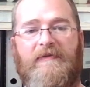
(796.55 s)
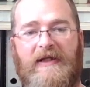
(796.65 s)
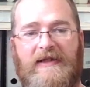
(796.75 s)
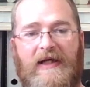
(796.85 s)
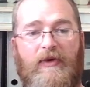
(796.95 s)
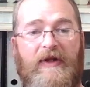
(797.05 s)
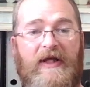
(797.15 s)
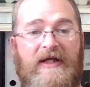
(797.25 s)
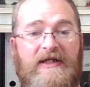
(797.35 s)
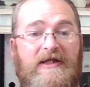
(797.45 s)
Well, that's going to be
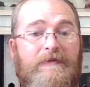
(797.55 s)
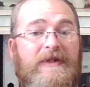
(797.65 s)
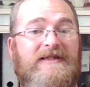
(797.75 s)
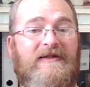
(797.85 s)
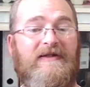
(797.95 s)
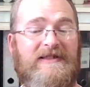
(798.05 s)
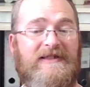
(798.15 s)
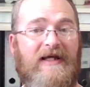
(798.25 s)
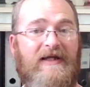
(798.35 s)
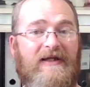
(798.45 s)
this day, the
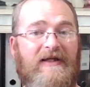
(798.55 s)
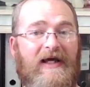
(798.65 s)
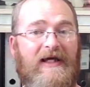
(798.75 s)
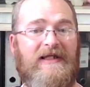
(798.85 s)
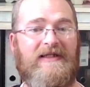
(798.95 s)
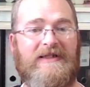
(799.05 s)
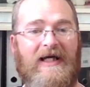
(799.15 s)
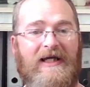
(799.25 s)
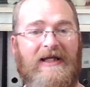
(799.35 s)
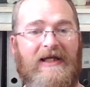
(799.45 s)
19th, is going to be deciding
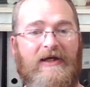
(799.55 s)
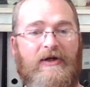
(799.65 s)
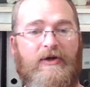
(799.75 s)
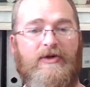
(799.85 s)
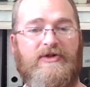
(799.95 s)
who's getting in.